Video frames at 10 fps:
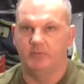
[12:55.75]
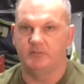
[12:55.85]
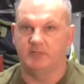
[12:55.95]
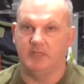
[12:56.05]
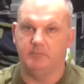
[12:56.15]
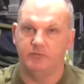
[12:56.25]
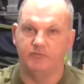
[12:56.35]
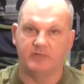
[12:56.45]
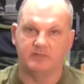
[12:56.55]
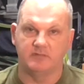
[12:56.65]
to keep the
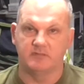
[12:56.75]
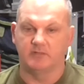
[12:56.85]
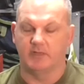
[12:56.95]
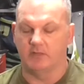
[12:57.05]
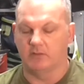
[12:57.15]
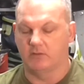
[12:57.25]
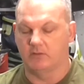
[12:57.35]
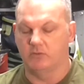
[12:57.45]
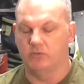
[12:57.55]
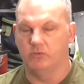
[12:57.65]
drinks inside
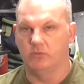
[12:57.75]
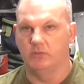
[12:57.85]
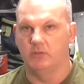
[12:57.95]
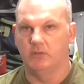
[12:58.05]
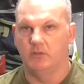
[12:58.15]
cool,